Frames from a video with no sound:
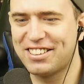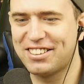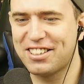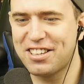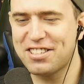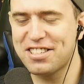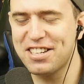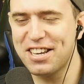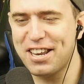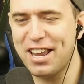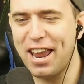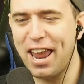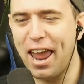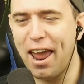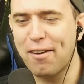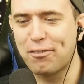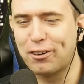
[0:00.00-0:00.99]
Doesn't
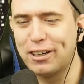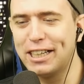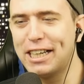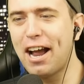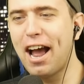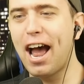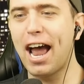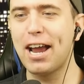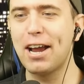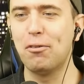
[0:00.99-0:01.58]
every guy